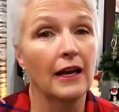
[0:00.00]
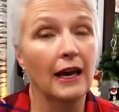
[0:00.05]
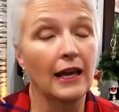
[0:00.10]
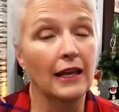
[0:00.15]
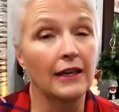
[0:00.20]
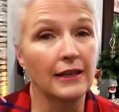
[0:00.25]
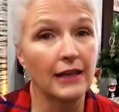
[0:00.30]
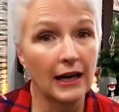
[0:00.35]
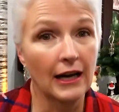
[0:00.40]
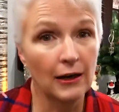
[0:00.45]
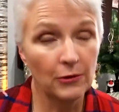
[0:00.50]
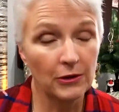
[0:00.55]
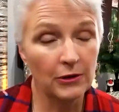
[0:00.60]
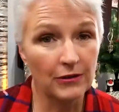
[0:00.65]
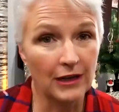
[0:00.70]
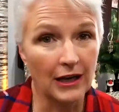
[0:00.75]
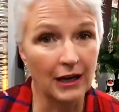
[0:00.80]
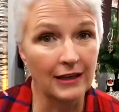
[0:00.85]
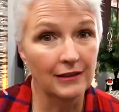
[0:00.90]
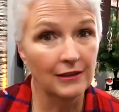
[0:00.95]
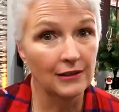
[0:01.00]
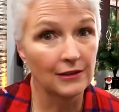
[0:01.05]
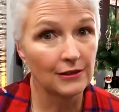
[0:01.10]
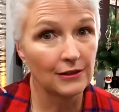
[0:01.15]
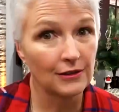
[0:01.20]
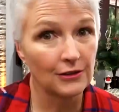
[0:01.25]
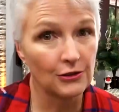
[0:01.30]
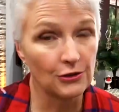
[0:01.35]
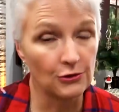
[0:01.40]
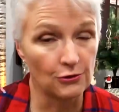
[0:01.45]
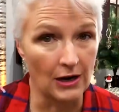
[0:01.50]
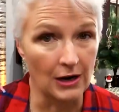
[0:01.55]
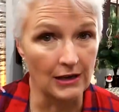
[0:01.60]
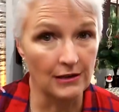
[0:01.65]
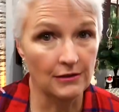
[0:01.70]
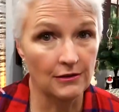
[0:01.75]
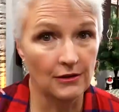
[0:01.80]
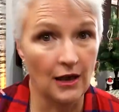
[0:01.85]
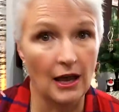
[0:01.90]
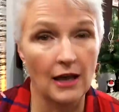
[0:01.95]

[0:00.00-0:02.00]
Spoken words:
And now we've got stress